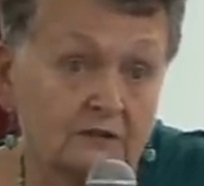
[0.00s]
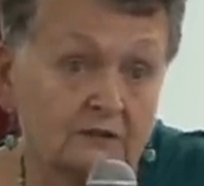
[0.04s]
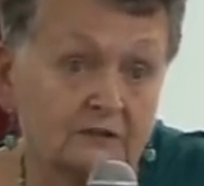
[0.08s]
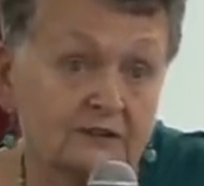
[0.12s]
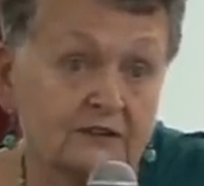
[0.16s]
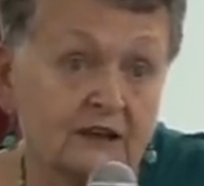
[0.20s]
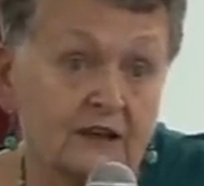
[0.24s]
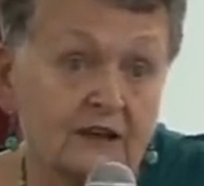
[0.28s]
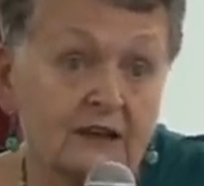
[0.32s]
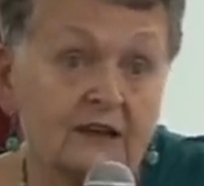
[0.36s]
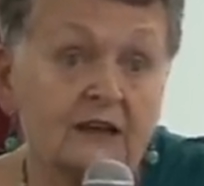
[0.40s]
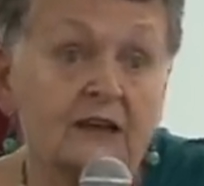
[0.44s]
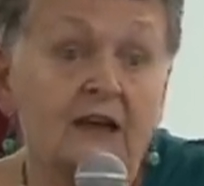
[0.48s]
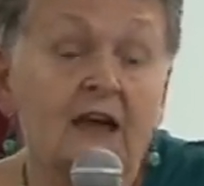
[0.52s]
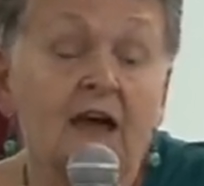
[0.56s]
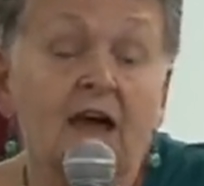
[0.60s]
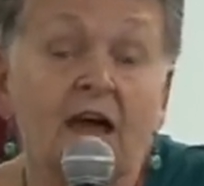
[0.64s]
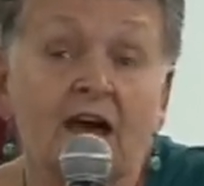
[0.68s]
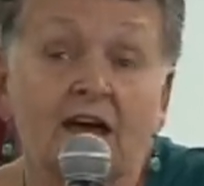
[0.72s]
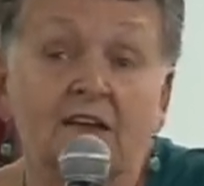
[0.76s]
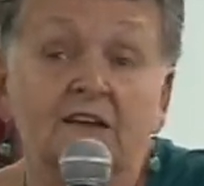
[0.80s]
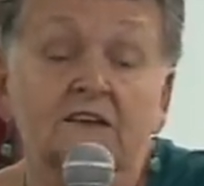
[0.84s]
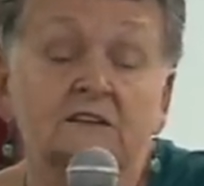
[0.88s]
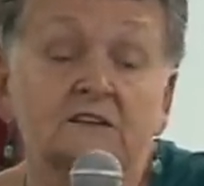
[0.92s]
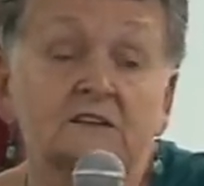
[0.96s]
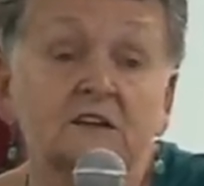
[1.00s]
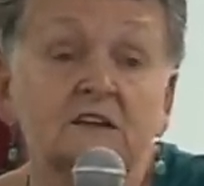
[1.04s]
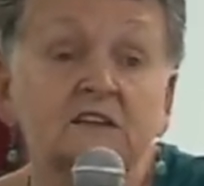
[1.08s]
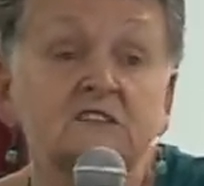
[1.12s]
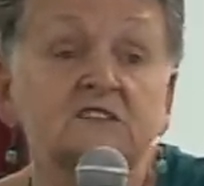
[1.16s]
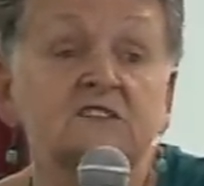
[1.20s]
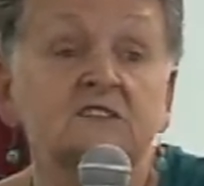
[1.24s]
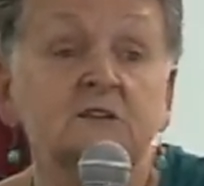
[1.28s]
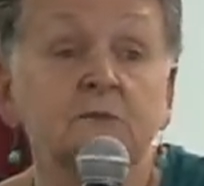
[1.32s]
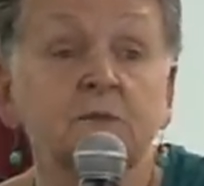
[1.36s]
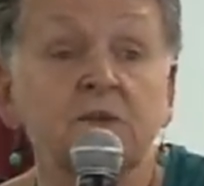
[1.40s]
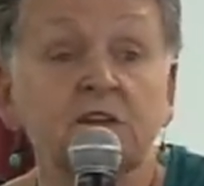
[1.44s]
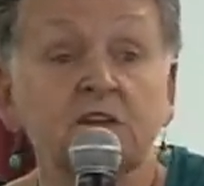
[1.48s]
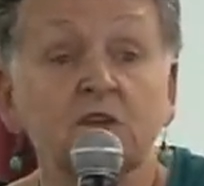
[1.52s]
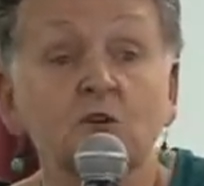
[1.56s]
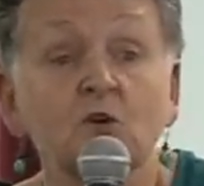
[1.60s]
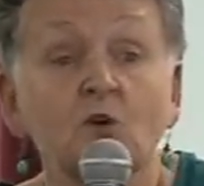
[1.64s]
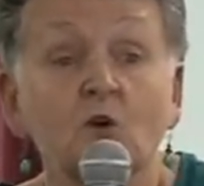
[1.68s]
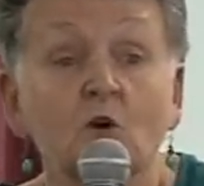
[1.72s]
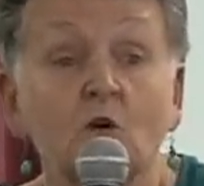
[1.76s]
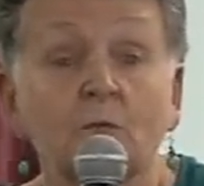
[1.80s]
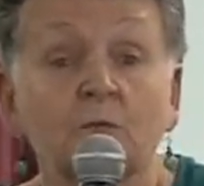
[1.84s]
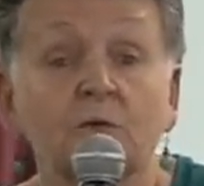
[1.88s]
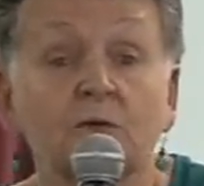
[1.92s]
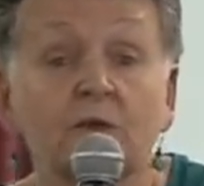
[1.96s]
Okay, and it needs to be
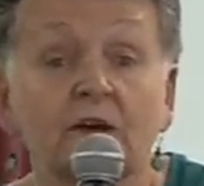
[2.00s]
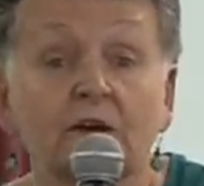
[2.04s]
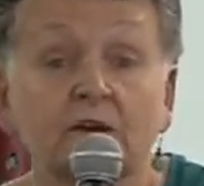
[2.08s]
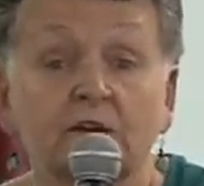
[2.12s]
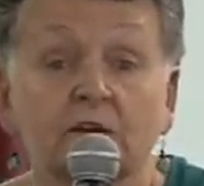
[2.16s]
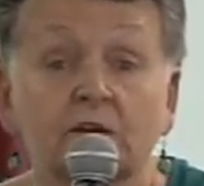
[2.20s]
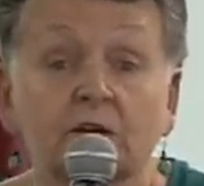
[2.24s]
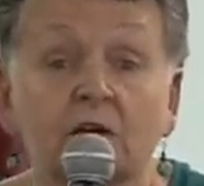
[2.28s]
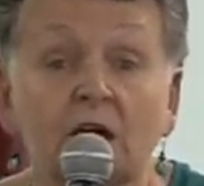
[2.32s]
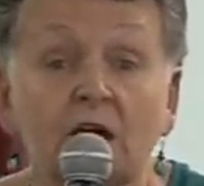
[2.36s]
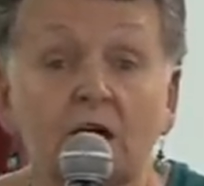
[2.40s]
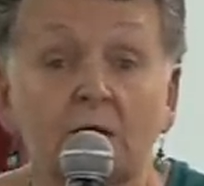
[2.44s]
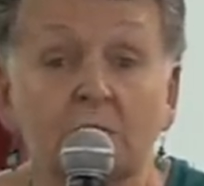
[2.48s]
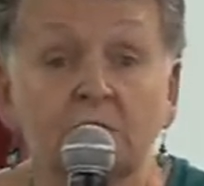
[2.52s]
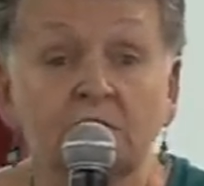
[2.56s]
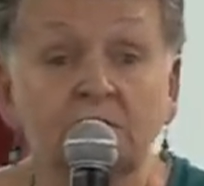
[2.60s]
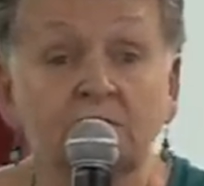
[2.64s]
incorporated.